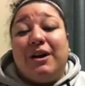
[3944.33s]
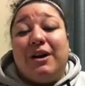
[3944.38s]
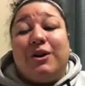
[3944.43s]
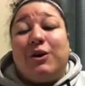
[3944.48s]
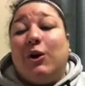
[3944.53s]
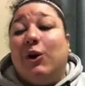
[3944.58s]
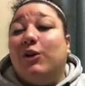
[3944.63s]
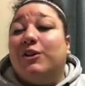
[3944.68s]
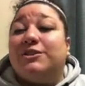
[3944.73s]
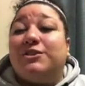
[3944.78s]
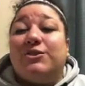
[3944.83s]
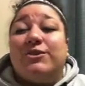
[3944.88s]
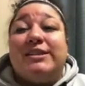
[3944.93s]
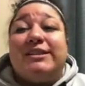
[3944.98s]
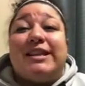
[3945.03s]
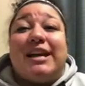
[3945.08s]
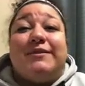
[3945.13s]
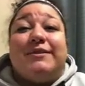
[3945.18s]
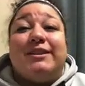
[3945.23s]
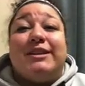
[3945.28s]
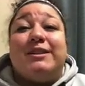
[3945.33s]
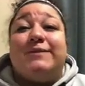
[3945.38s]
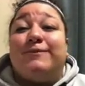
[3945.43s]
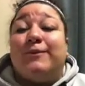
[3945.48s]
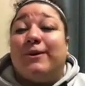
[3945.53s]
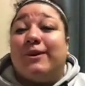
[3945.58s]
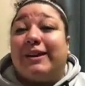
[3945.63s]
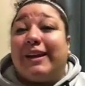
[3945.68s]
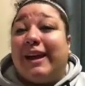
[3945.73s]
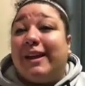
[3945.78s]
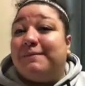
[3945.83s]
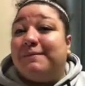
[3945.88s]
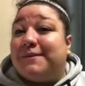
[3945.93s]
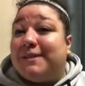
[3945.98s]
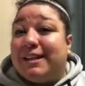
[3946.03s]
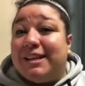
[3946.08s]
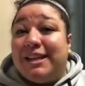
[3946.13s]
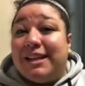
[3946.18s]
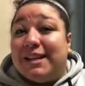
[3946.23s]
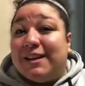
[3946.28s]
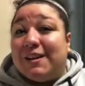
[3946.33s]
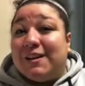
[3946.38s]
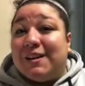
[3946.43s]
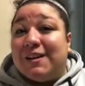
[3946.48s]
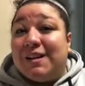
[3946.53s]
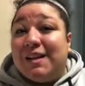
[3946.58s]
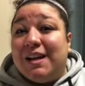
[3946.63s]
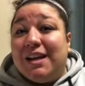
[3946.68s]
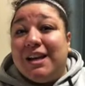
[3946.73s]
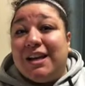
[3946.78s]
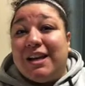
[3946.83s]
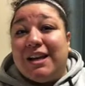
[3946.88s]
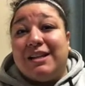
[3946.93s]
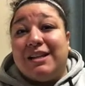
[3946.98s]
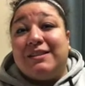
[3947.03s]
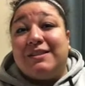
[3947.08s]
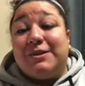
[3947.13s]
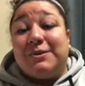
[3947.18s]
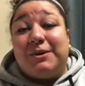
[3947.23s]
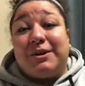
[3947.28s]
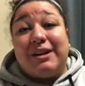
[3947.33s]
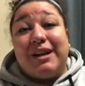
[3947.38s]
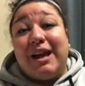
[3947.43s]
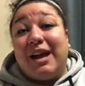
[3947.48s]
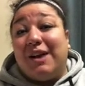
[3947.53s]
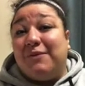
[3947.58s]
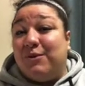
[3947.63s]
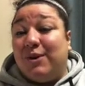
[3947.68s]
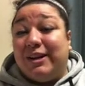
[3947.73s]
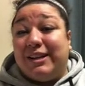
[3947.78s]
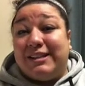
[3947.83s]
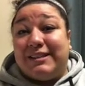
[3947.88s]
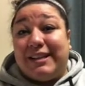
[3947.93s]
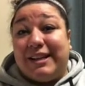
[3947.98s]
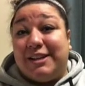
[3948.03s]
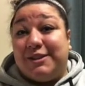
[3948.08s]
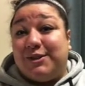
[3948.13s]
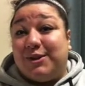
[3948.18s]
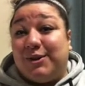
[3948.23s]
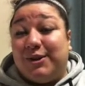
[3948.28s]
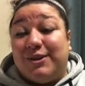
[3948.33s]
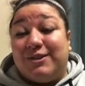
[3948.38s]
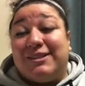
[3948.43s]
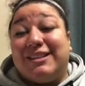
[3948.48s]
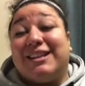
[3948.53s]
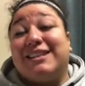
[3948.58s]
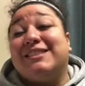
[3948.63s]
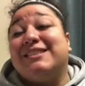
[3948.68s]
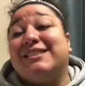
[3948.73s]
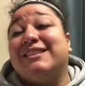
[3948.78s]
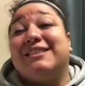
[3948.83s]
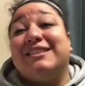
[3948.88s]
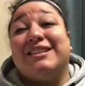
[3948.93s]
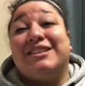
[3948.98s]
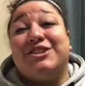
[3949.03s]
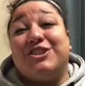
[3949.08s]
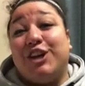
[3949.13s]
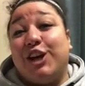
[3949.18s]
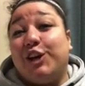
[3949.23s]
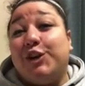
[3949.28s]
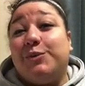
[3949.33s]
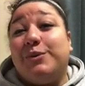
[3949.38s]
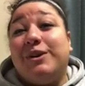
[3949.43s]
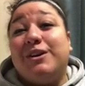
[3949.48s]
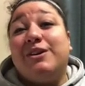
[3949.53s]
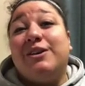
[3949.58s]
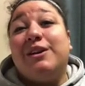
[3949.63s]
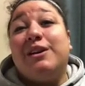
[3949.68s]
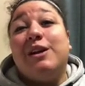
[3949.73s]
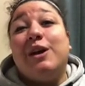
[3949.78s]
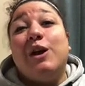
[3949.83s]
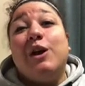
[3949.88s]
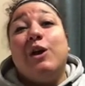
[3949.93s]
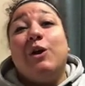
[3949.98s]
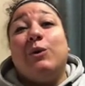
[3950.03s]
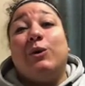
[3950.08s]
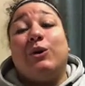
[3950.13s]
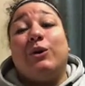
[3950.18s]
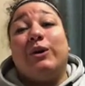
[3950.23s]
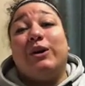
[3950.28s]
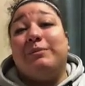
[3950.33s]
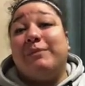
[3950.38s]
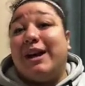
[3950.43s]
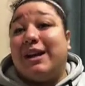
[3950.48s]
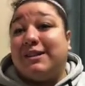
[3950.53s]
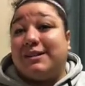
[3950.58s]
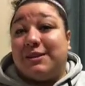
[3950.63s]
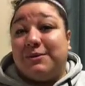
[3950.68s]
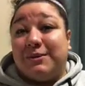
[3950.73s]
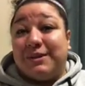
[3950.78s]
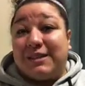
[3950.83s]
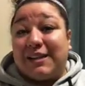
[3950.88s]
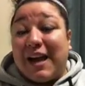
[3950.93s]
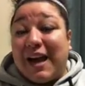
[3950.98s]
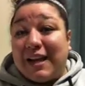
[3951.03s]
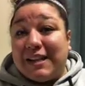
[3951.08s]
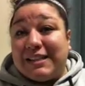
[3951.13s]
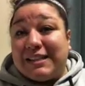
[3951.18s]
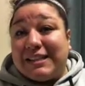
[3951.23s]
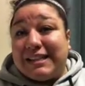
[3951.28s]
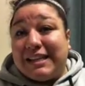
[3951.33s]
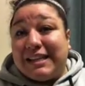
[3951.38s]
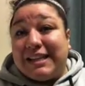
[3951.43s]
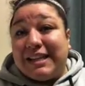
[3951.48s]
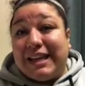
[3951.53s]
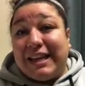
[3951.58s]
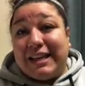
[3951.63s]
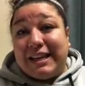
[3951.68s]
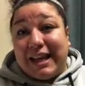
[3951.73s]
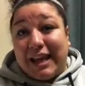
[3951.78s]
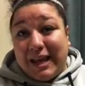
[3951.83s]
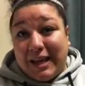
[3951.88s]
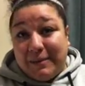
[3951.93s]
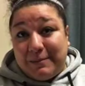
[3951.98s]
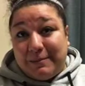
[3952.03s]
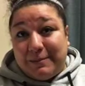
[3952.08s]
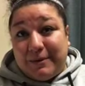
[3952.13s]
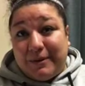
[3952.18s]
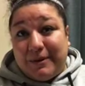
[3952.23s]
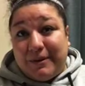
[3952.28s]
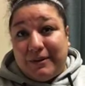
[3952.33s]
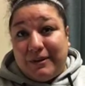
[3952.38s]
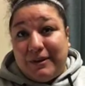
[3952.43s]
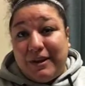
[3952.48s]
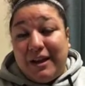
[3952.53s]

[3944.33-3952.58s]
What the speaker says: goal is to always have at least 4 camps a year, and so we're going to have one in San Antonio, Texas, in January. We're going to Madison, Wisconsin, in April.